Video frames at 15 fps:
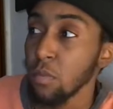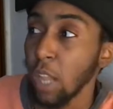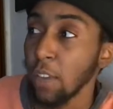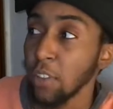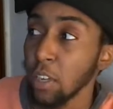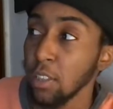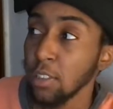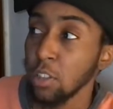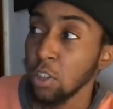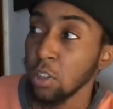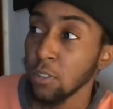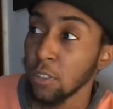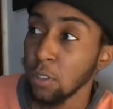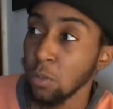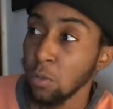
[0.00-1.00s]
I think it's
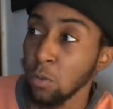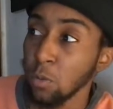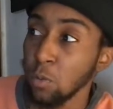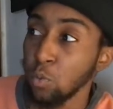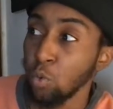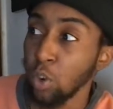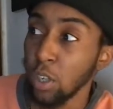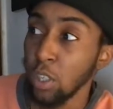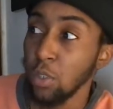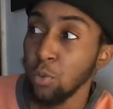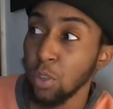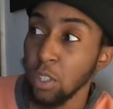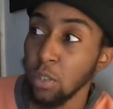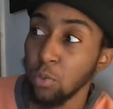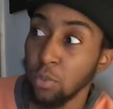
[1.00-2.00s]
good to really,
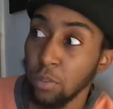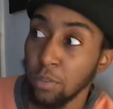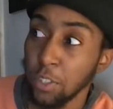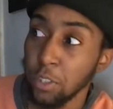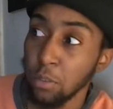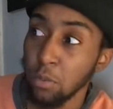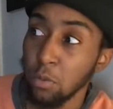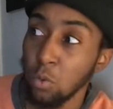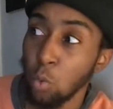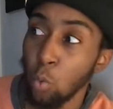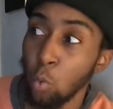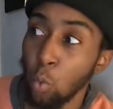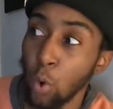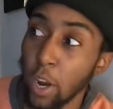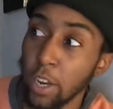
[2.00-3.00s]
really
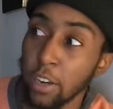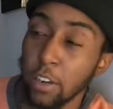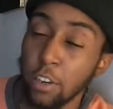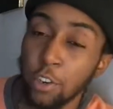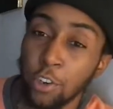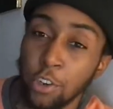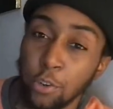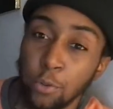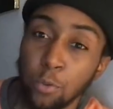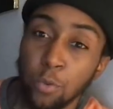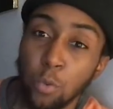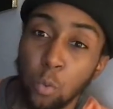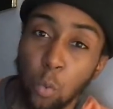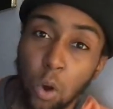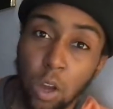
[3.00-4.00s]
review what you
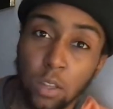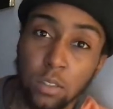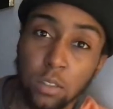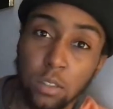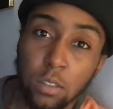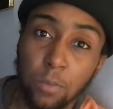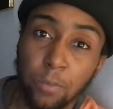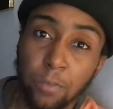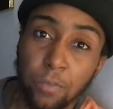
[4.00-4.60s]
want.